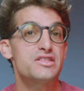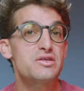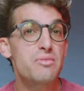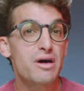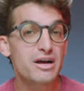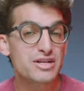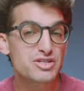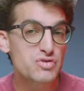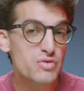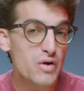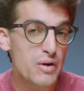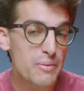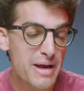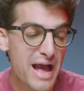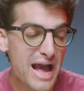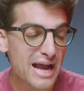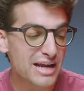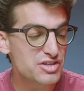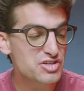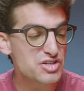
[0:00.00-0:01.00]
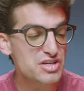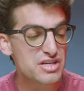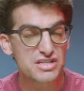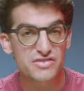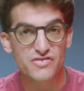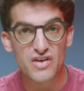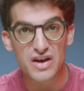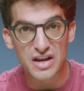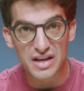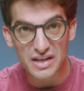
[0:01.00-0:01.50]
The Monduo packaging
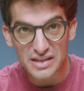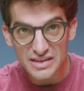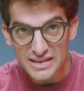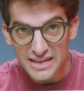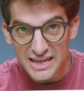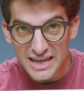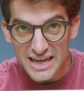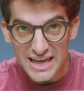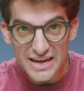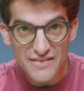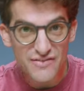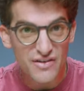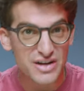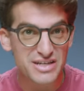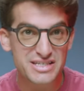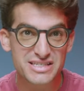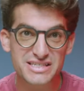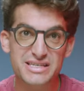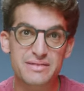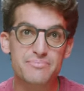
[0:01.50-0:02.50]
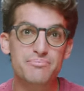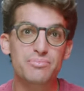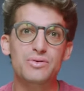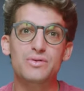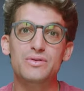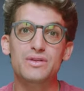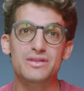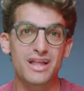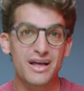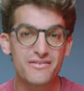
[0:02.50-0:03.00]
is very clean, very
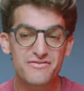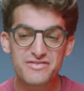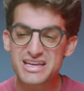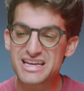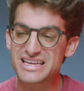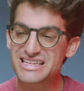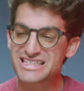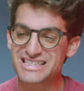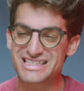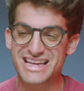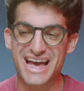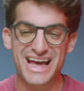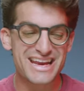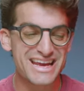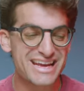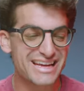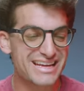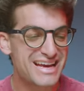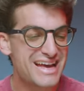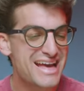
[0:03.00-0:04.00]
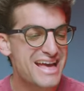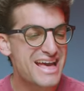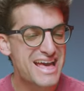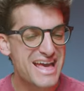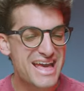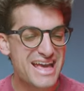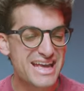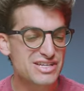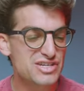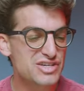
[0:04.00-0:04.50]
simple, love the aesthetic.
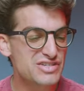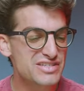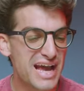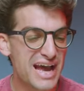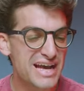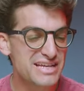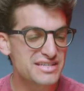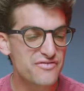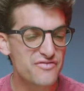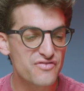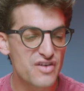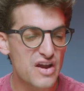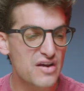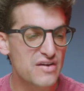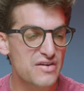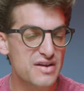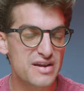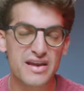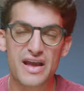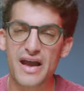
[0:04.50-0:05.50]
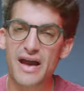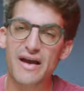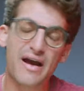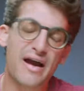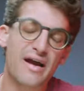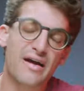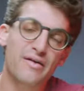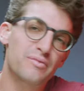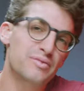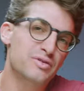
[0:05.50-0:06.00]
It just has a very,
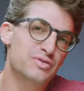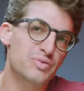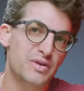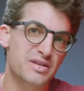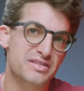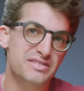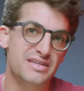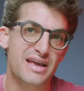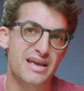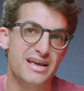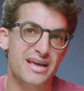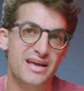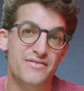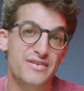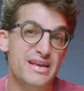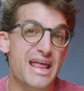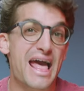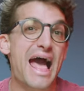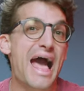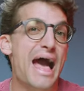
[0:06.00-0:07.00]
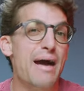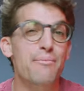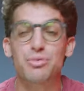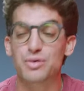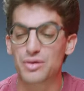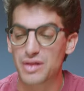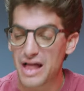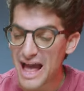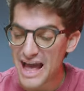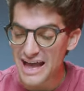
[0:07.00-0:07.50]
I almost want to say kind of an
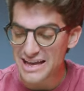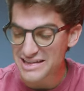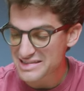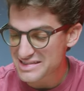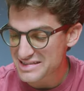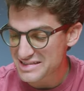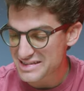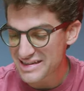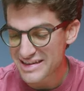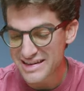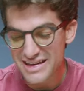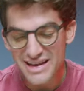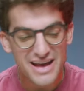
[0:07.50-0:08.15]
Apple-esque